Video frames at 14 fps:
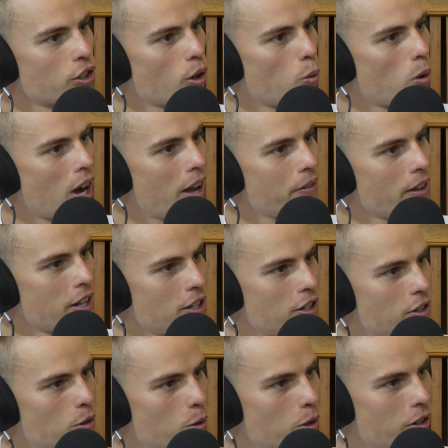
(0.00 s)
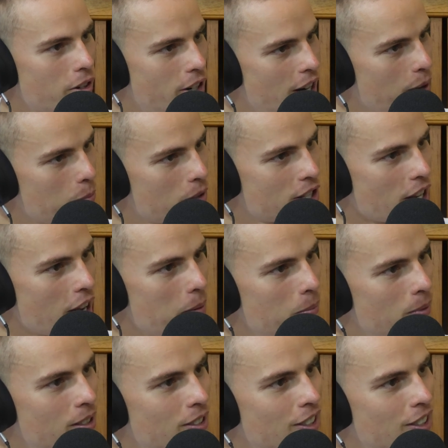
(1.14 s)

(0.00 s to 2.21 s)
your wife and your daughter are named the same?